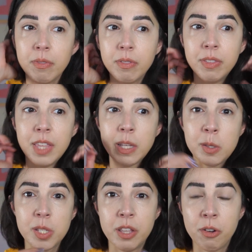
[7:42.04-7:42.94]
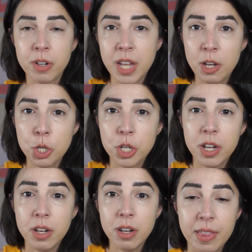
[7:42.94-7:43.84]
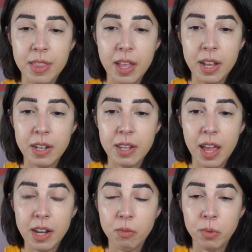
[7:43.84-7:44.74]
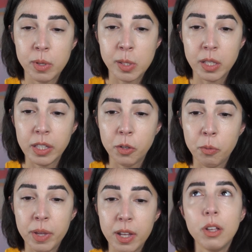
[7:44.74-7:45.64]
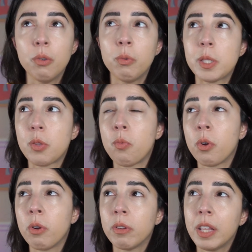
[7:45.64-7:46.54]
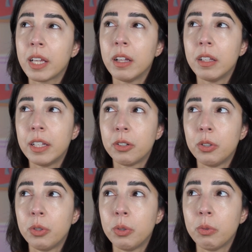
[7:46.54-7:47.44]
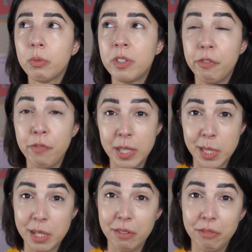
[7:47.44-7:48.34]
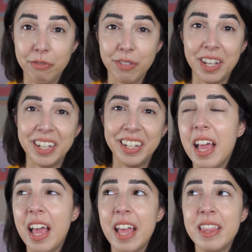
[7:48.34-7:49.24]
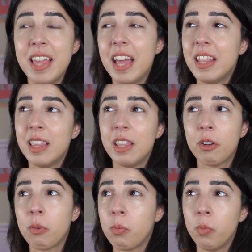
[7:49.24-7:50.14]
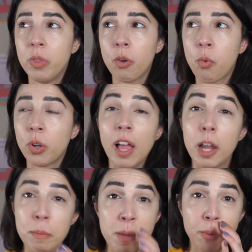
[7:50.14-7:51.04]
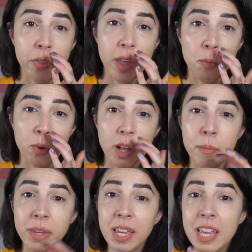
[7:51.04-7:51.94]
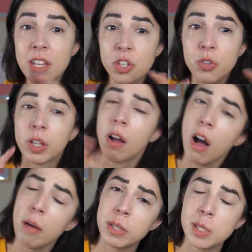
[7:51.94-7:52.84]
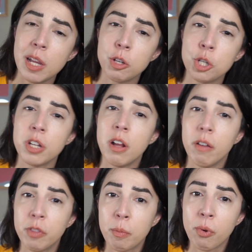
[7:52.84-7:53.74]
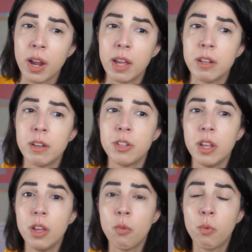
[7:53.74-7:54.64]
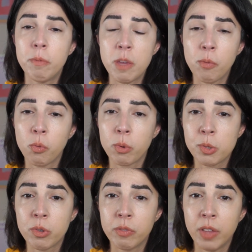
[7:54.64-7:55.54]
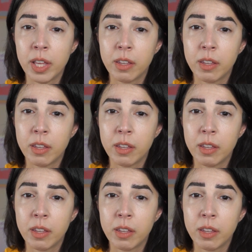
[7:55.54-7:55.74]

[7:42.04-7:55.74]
things to their attention, and that it was a little bit, what's the word? Like a little defensive. And then there were a lot of people that were coming into the comment section of the brand when people were sort of like